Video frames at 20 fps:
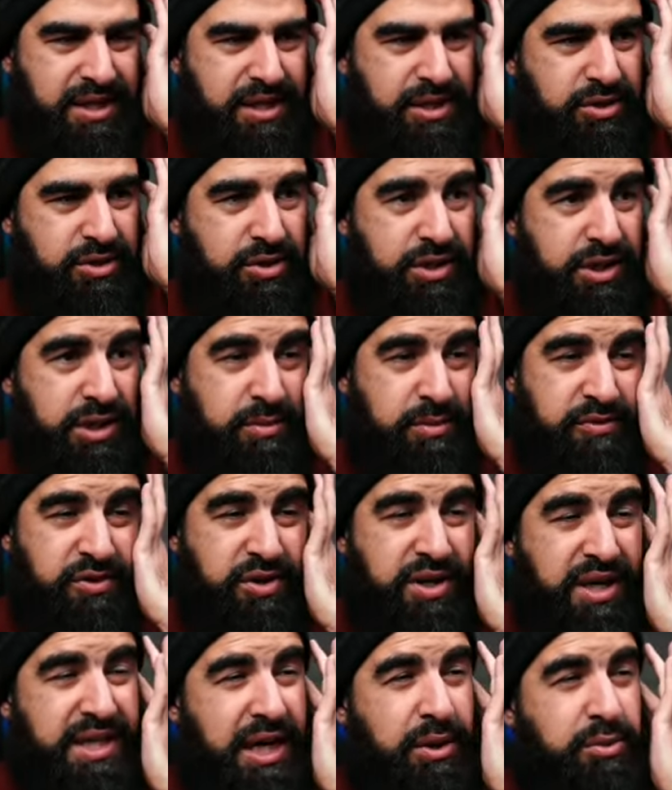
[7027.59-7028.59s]
So, some of you
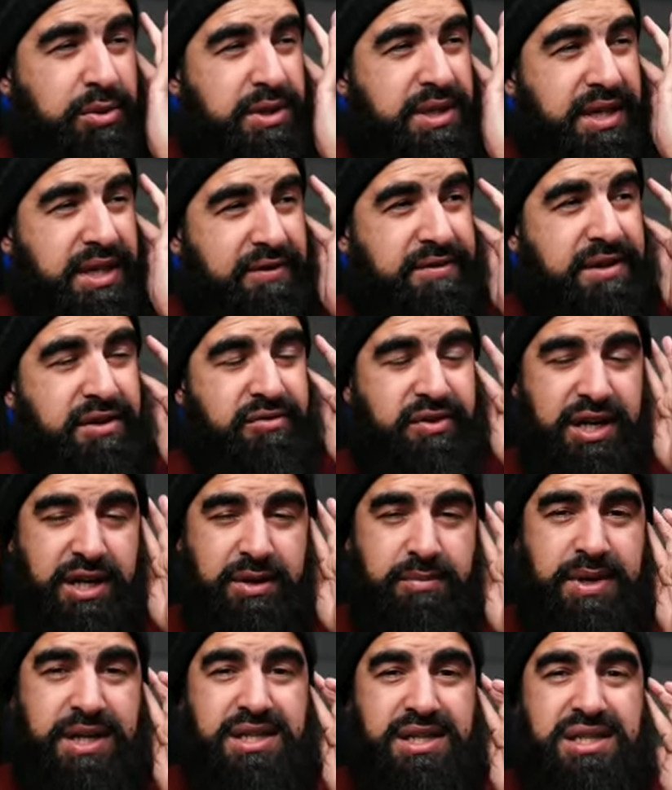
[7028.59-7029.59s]
guys, I would definitely
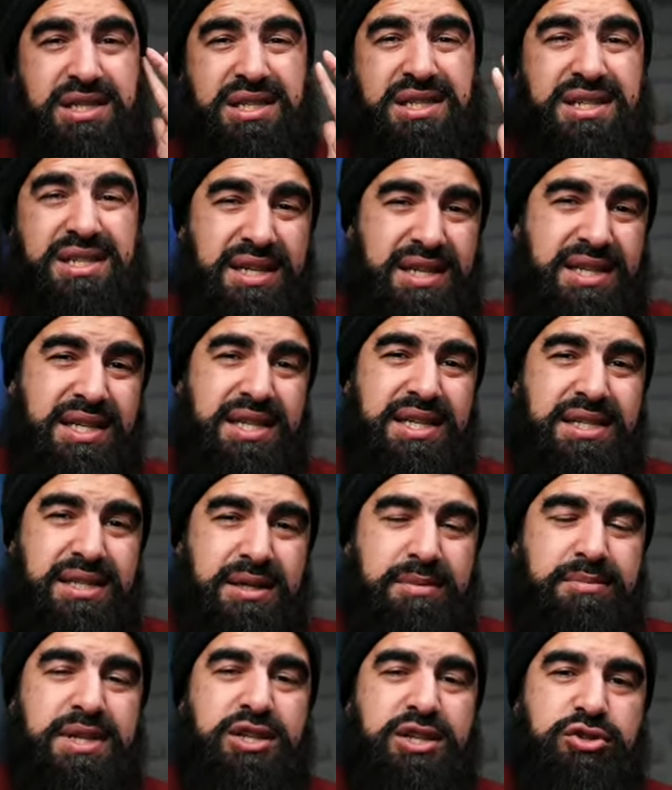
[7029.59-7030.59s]
recommend study
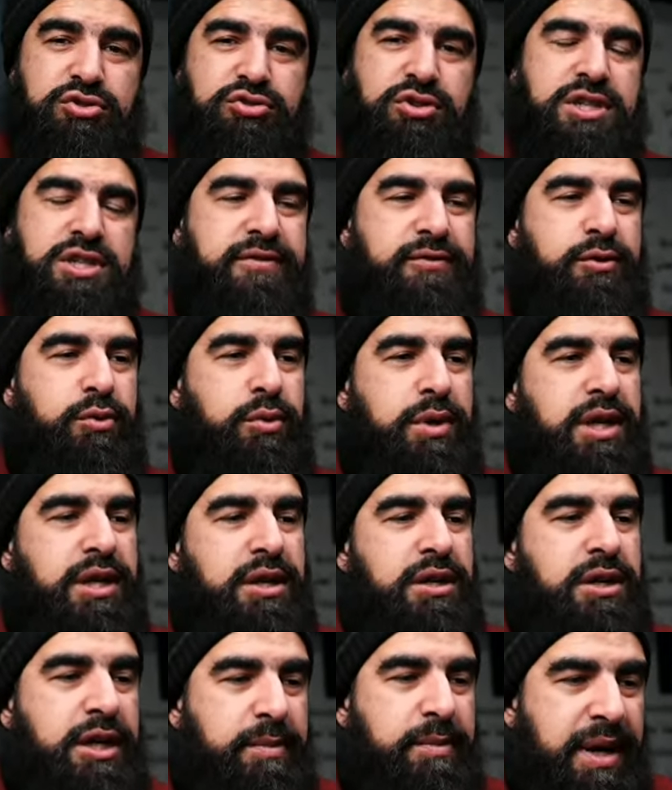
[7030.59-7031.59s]
something structured. If you want to
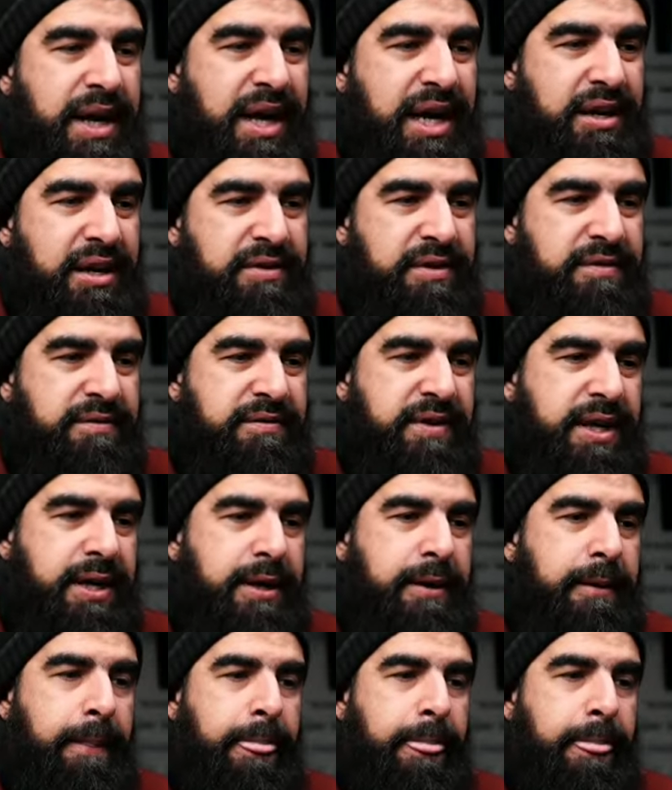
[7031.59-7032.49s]
learn about Hanafi fiqh,